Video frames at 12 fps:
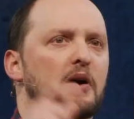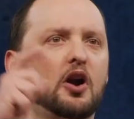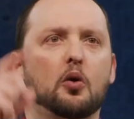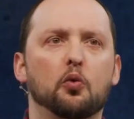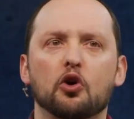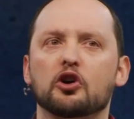but
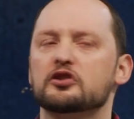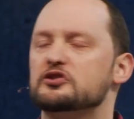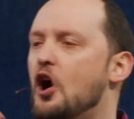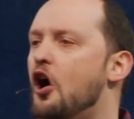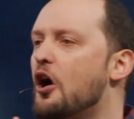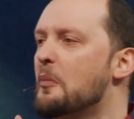our
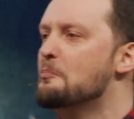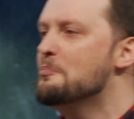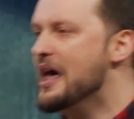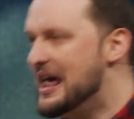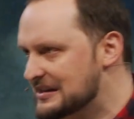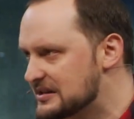words are
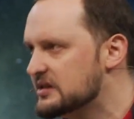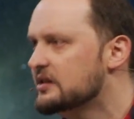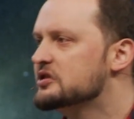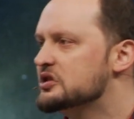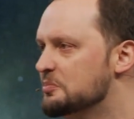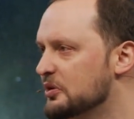meant
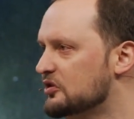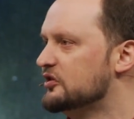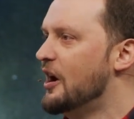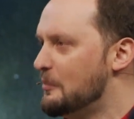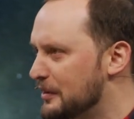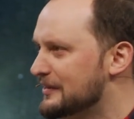to build
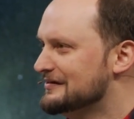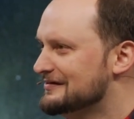up.